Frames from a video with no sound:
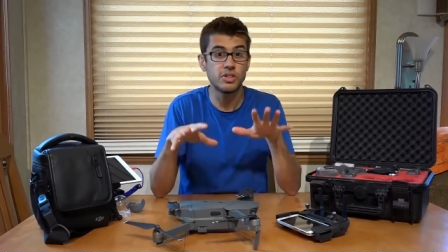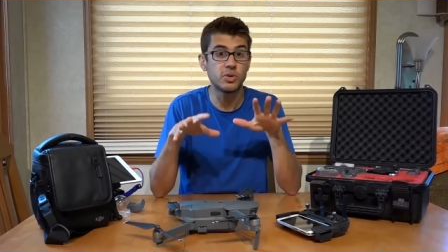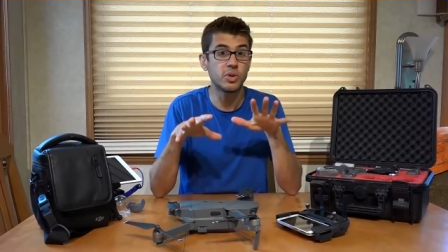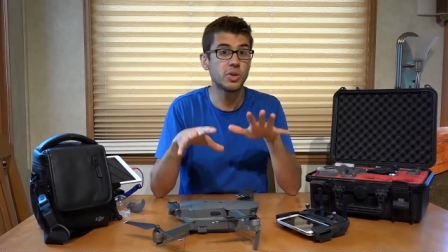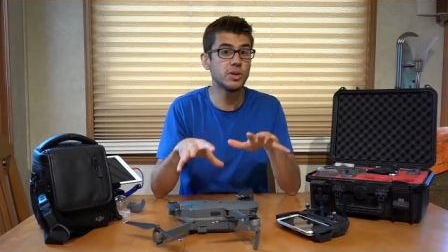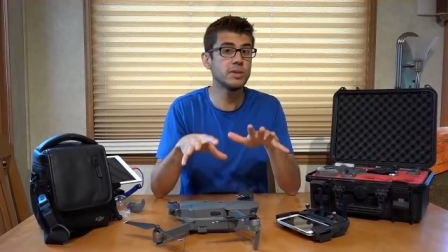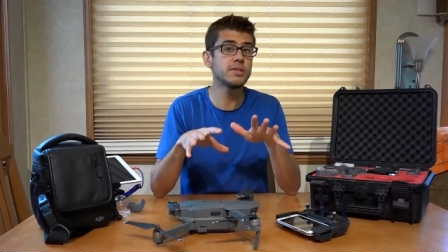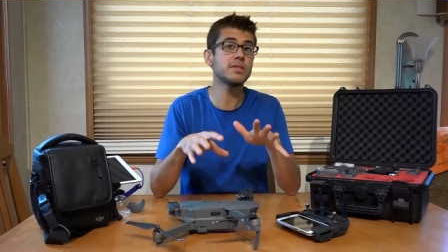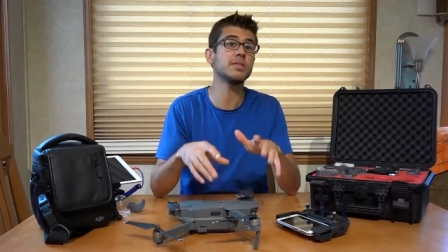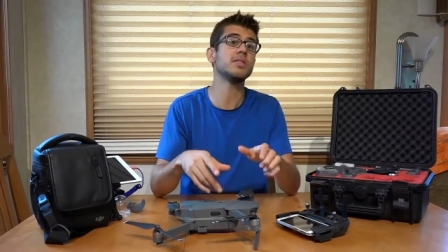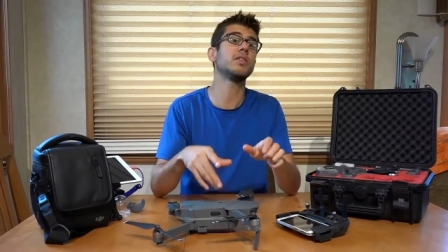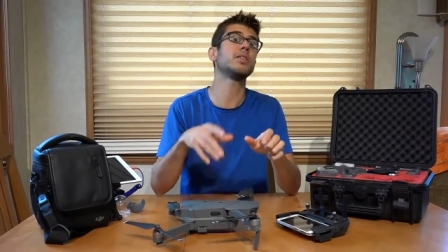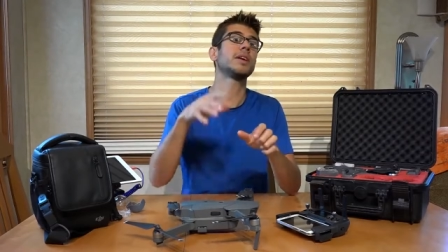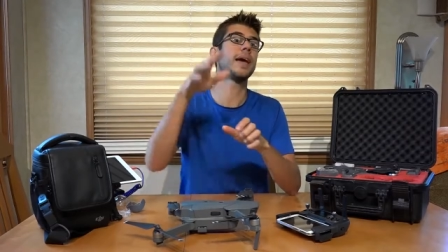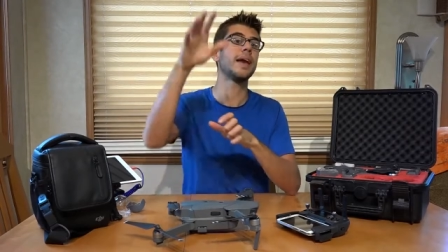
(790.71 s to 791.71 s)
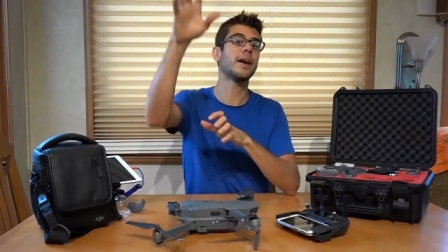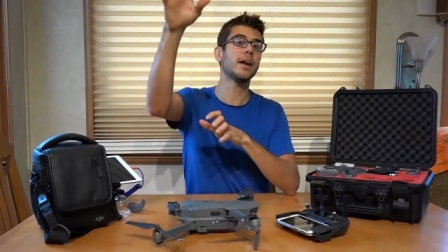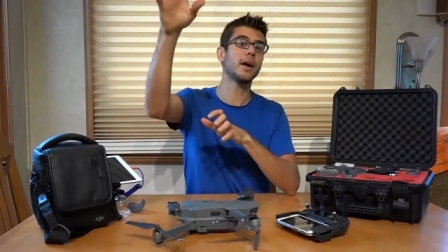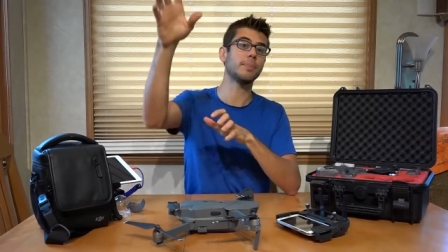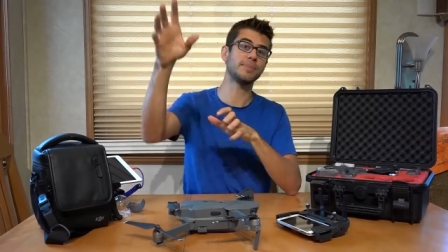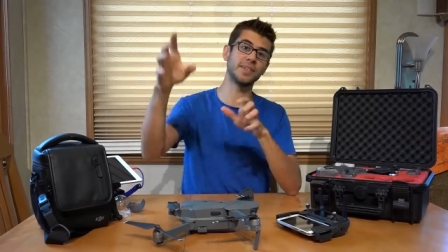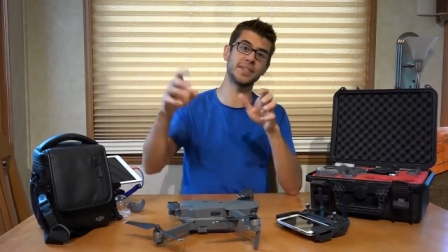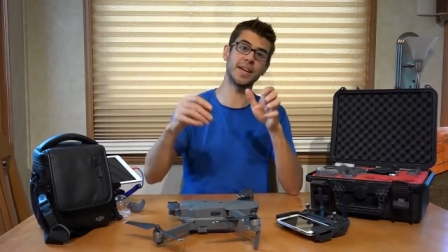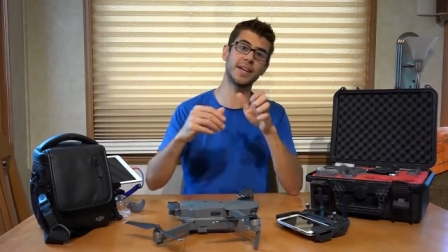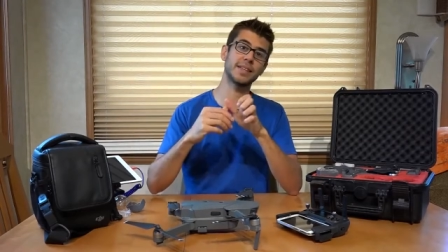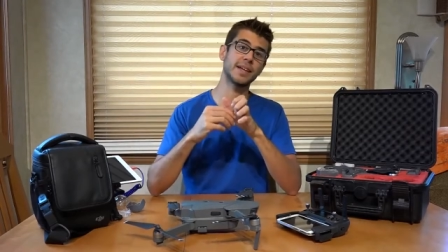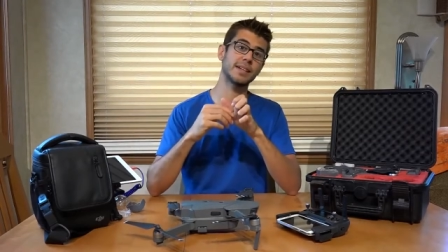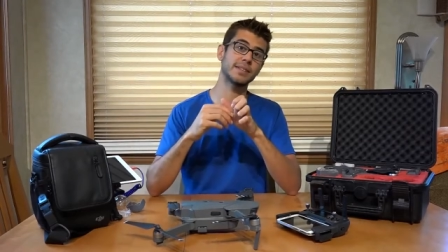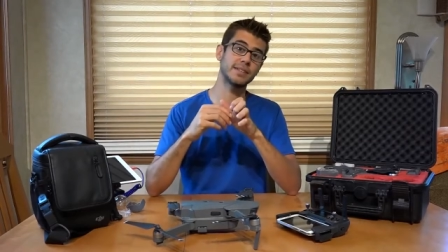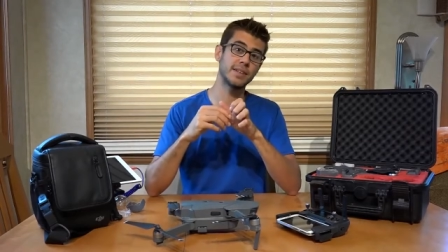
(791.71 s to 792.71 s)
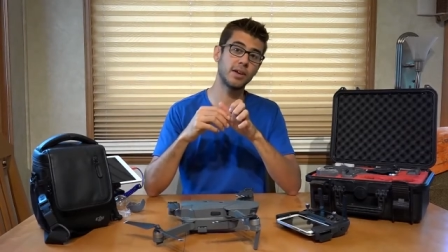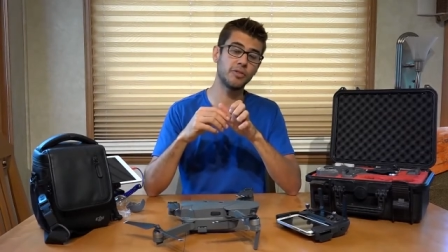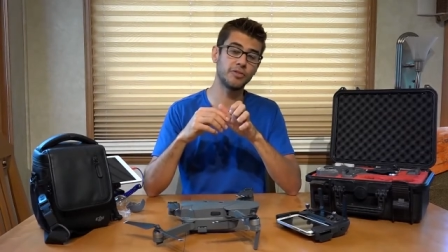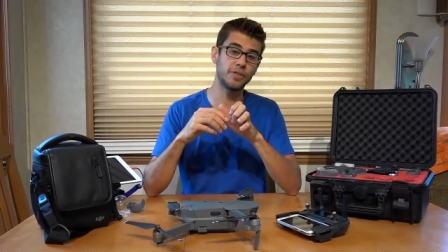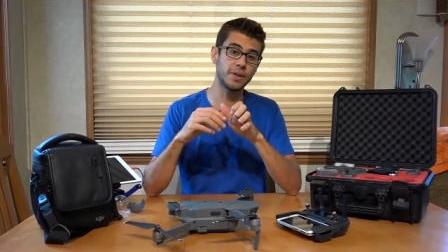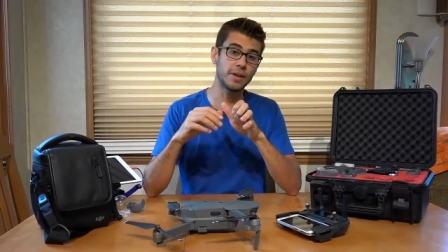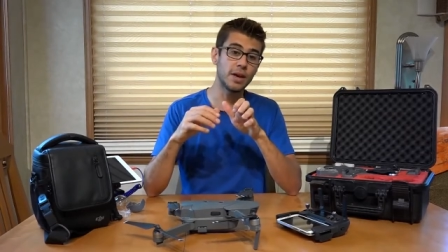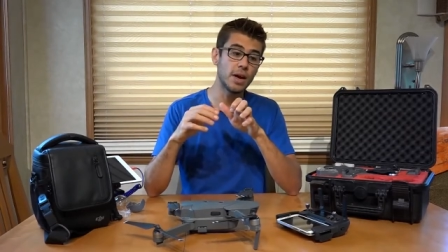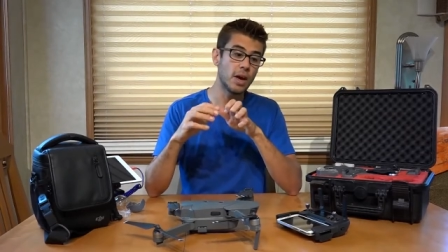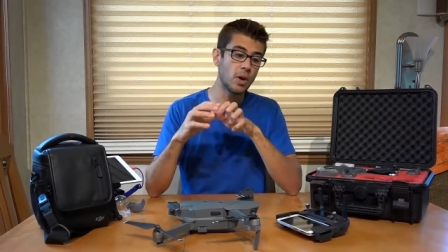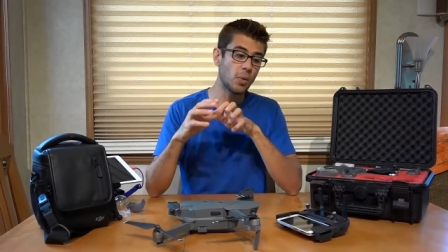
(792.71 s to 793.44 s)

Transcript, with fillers: you could still get it up to take that selfie